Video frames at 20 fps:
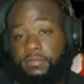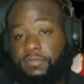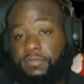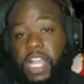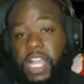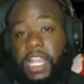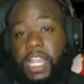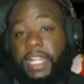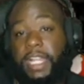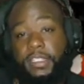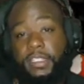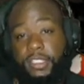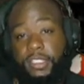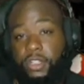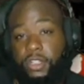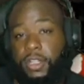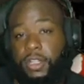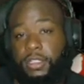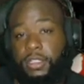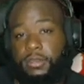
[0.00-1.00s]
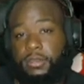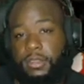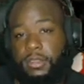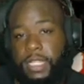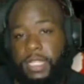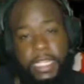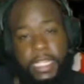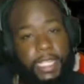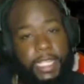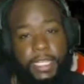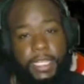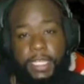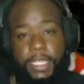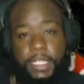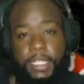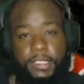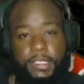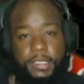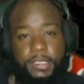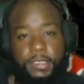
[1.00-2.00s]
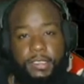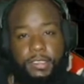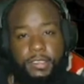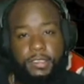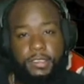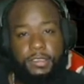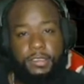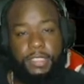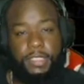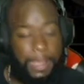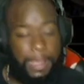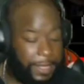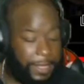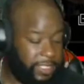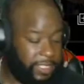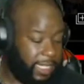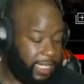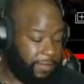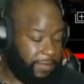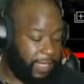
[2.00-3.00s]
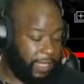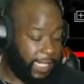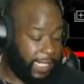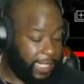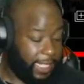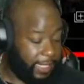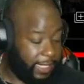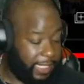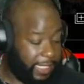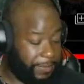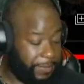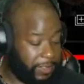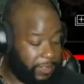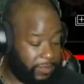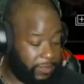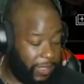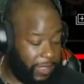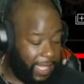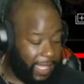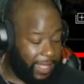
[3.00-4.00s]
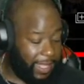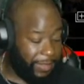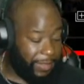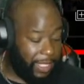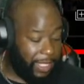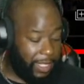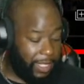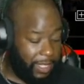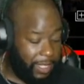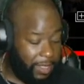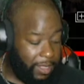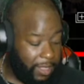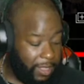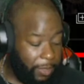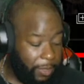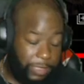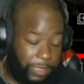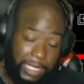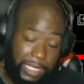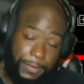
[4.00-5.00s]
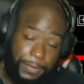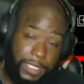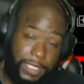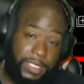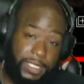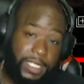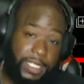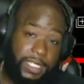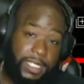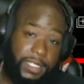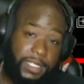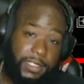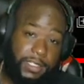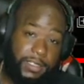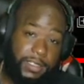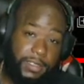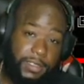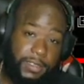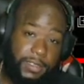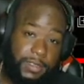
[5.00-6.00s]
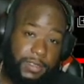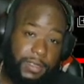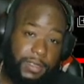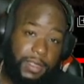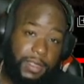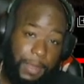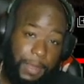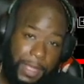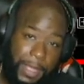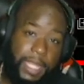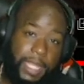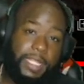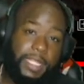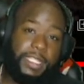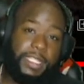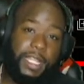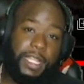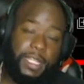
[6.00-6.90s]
Y'all liked to enjoyed it, anything in the nature. Y'all make sure y'all leave a like, y'all comment, subscribe. And with that being said, I'm gonna holler at y'all